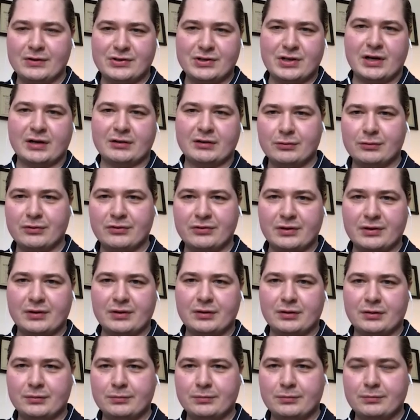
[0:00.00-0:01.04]
chakras that
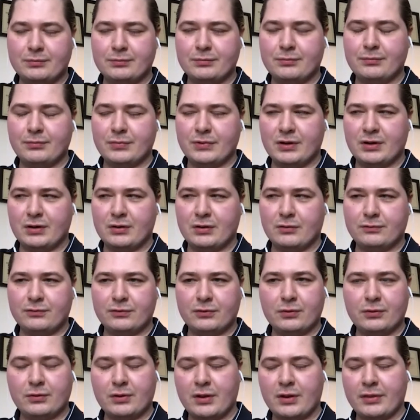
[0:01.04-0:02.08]
are,
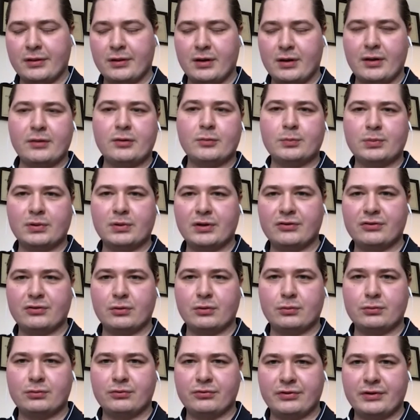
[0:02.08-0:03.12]
for the other
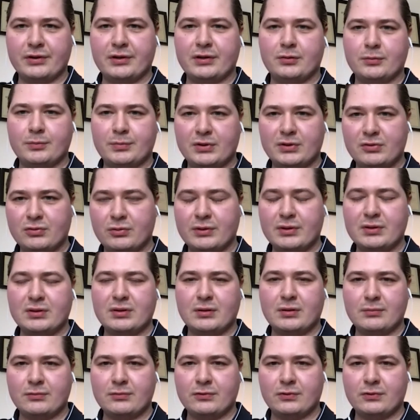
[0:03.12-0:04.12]
placeholders that are between them,